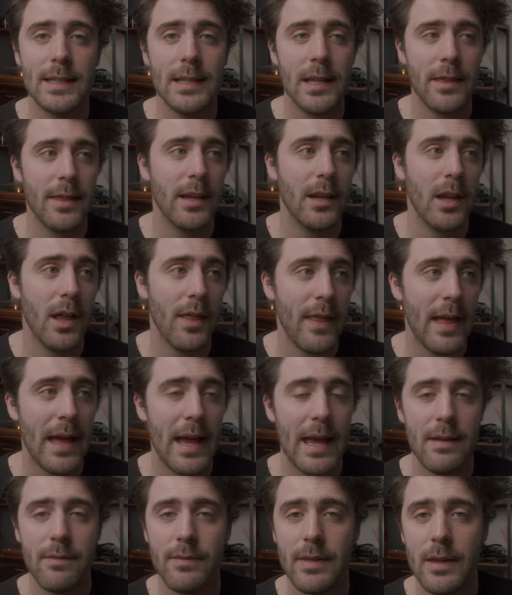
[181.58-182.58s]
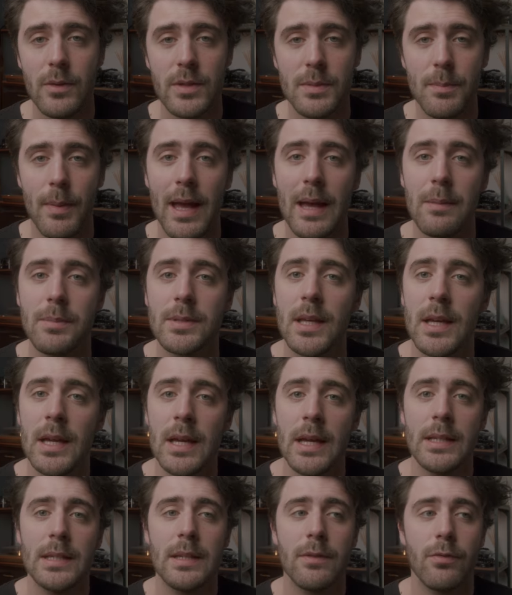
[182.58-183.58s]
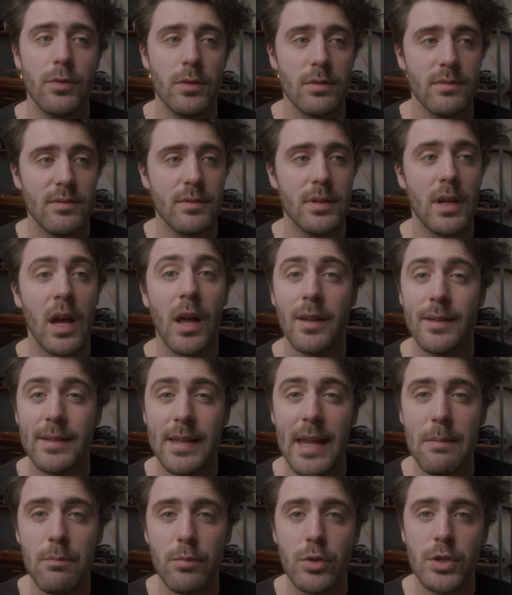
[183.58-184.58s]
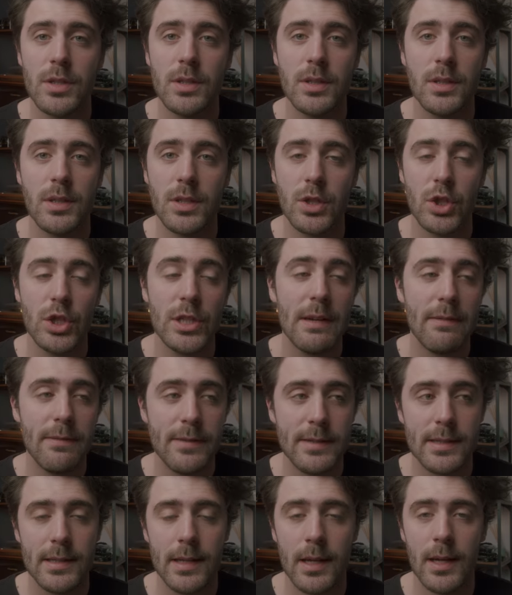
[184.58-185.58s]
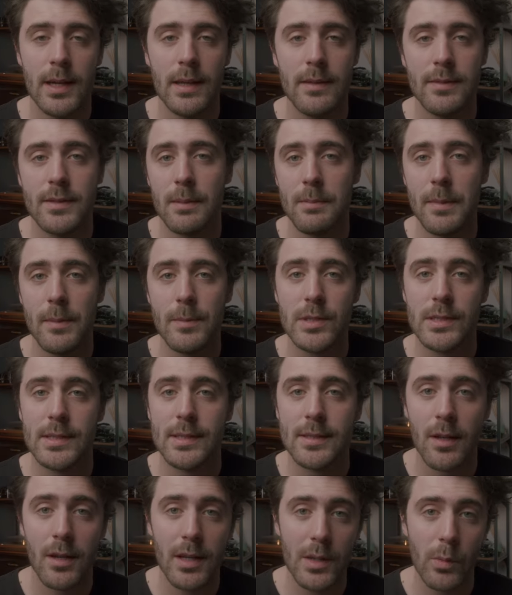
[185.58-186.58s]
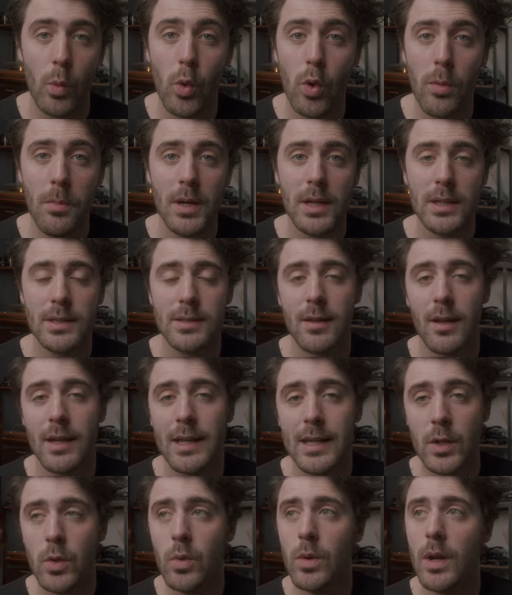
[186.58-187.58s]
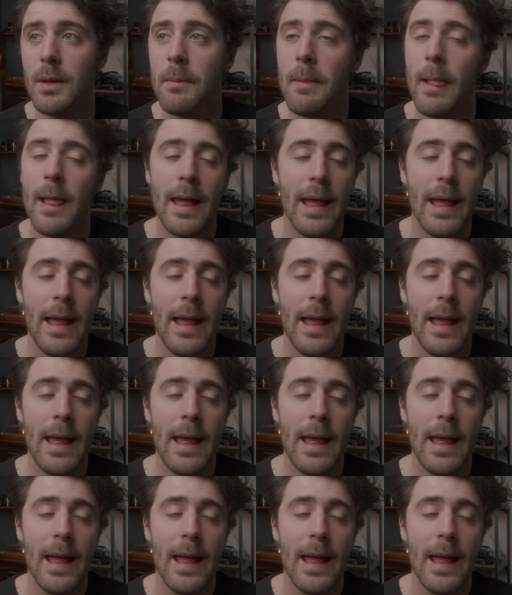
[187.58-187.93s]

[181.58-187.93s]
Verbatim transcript: anything like that, if there was perhaps different color temperature shifts, uh, if some images are slightly warmer or slightly cooler.